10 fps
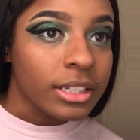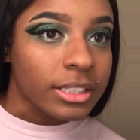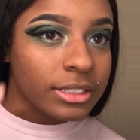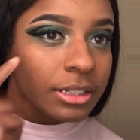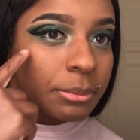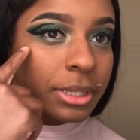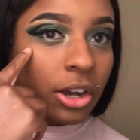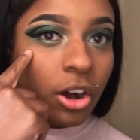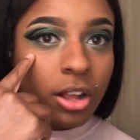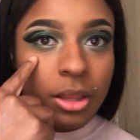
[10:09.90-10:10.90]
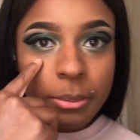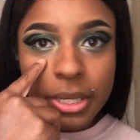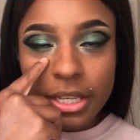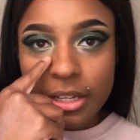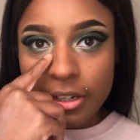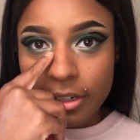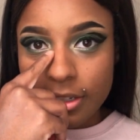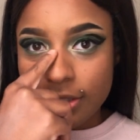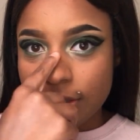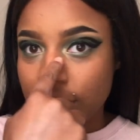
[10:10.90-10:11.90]
it's gonna be all up here
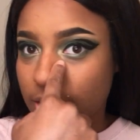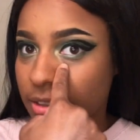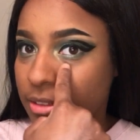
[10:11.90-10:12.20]
because, you know,